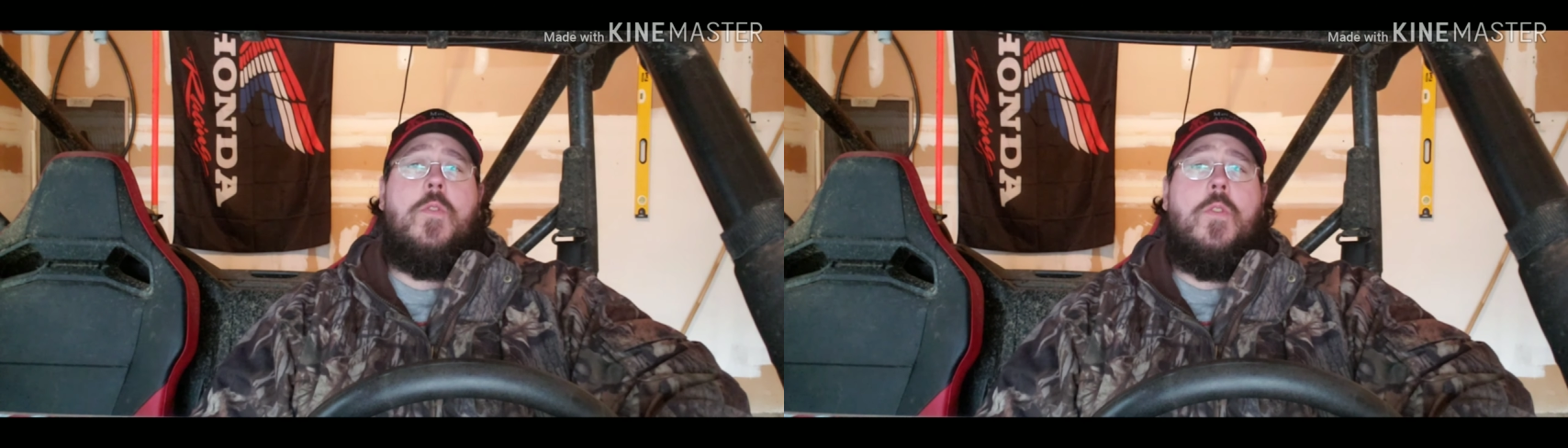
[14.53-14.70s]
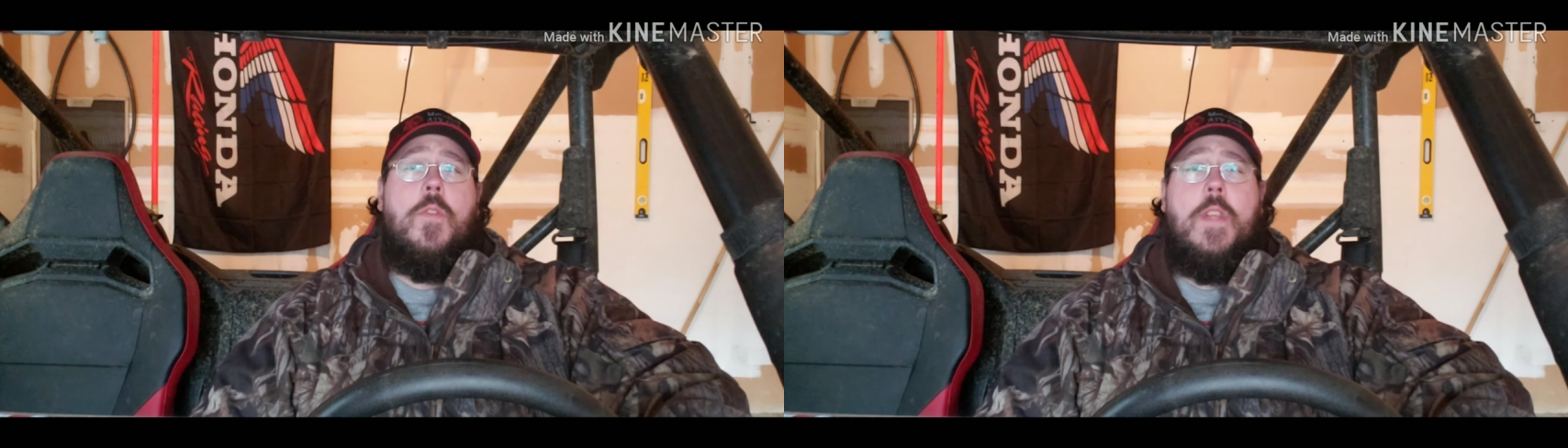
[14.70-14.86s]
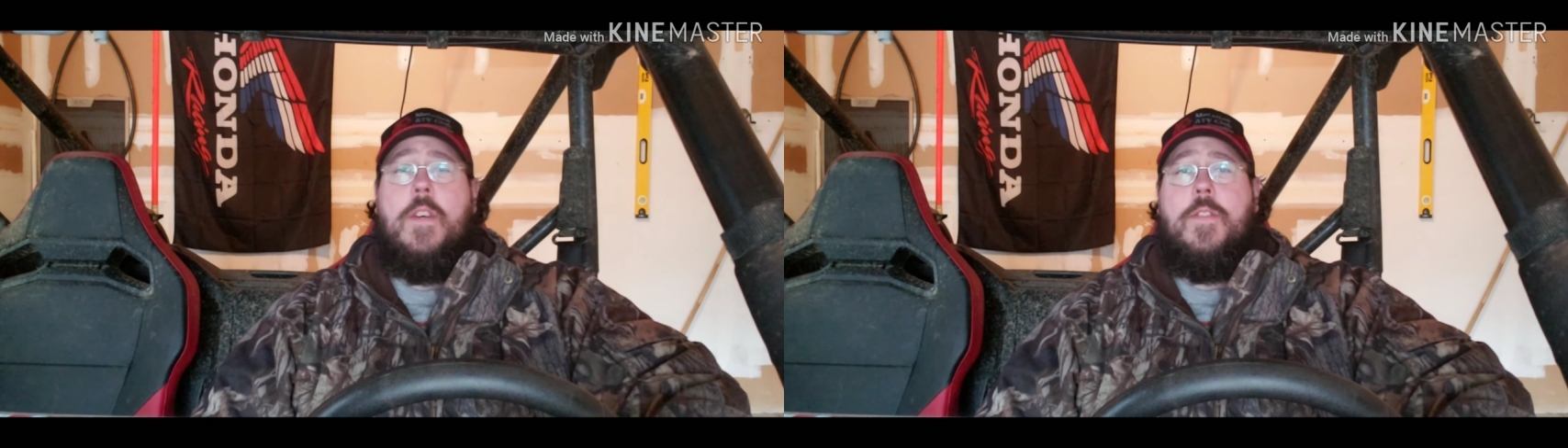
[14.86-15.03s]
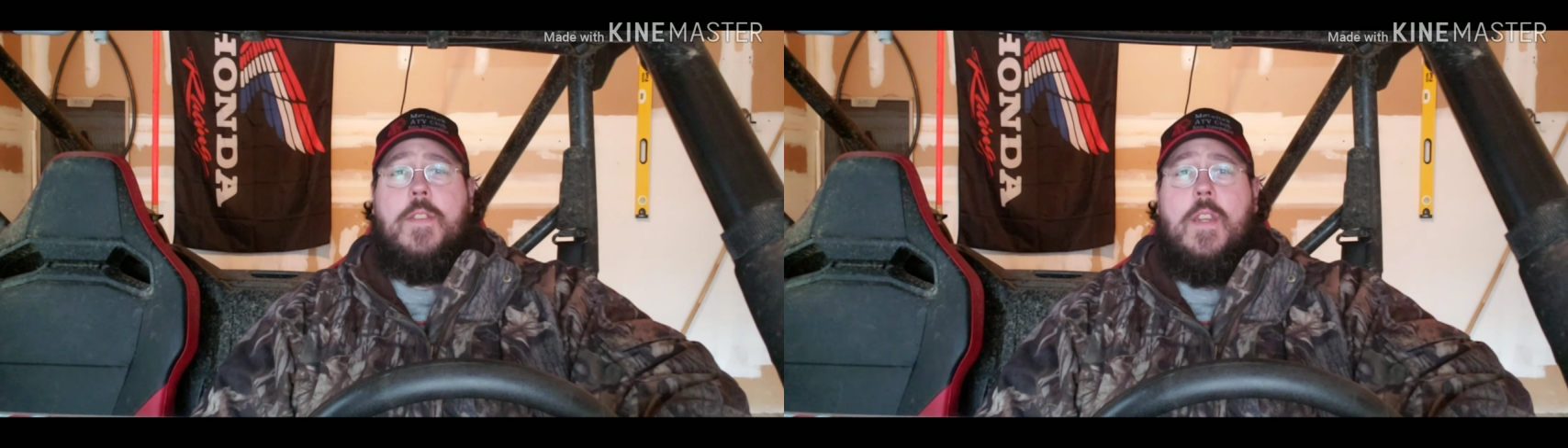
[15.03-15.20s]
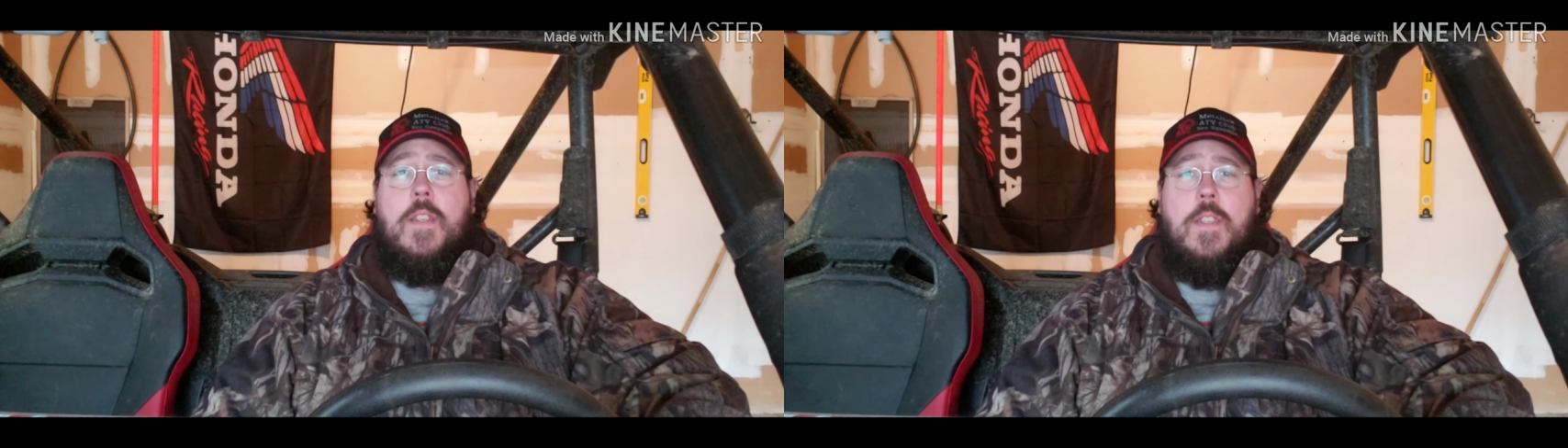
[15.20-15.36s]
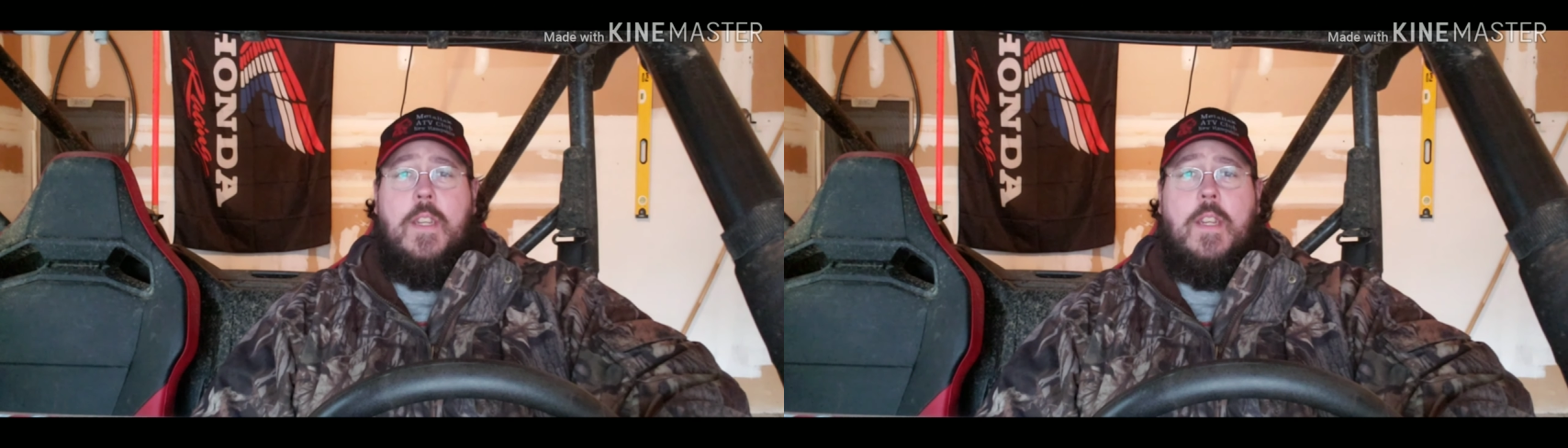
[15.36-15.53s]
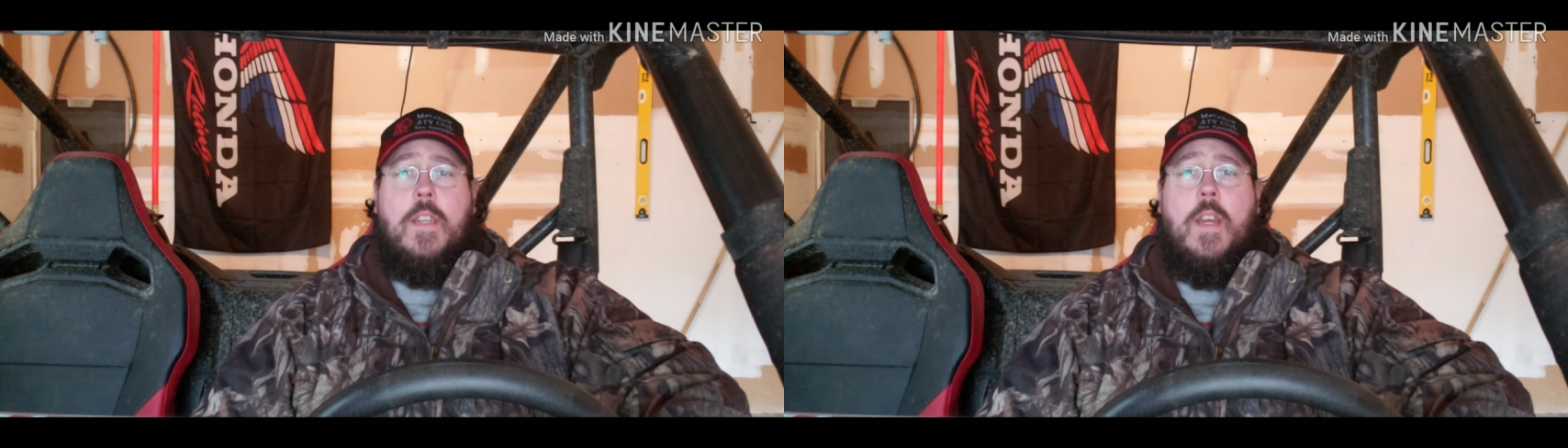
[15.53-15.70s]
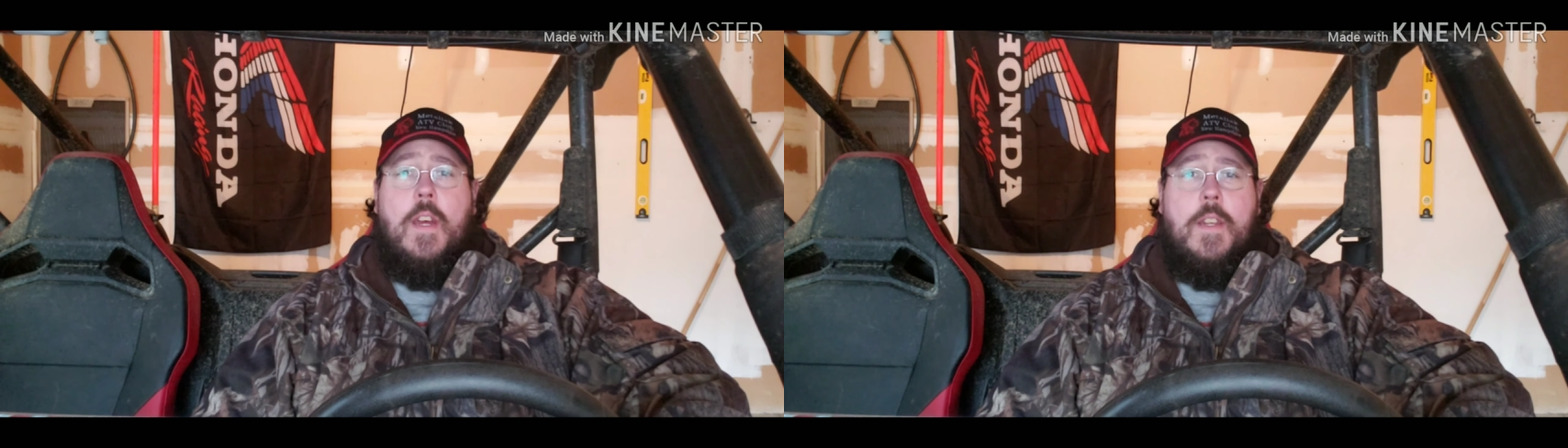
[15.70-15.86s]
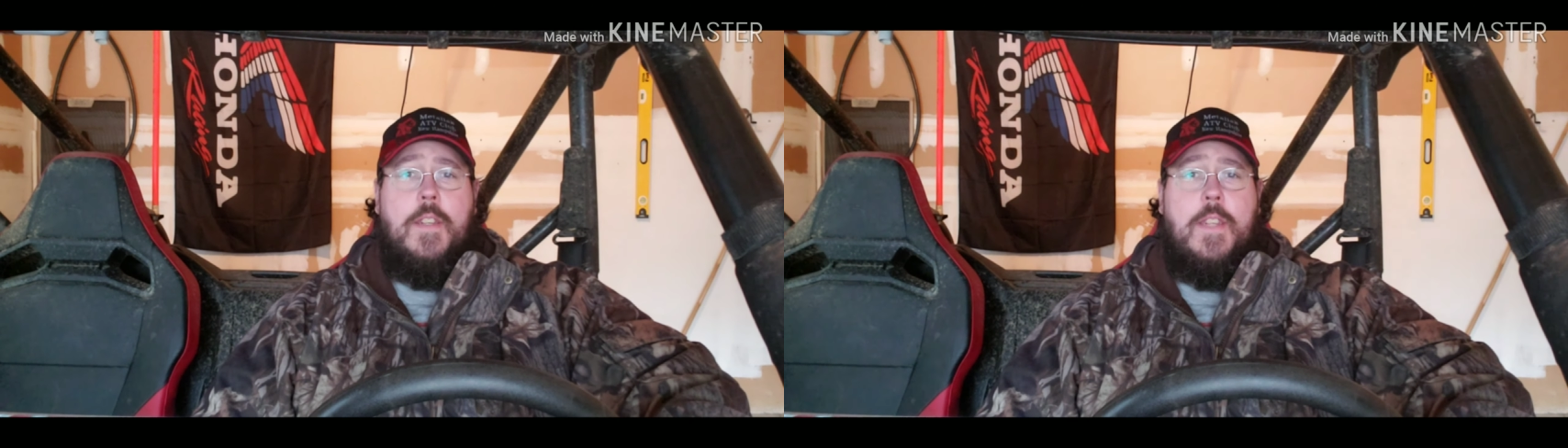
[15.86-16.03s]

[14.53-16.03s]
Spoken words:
2019 Honda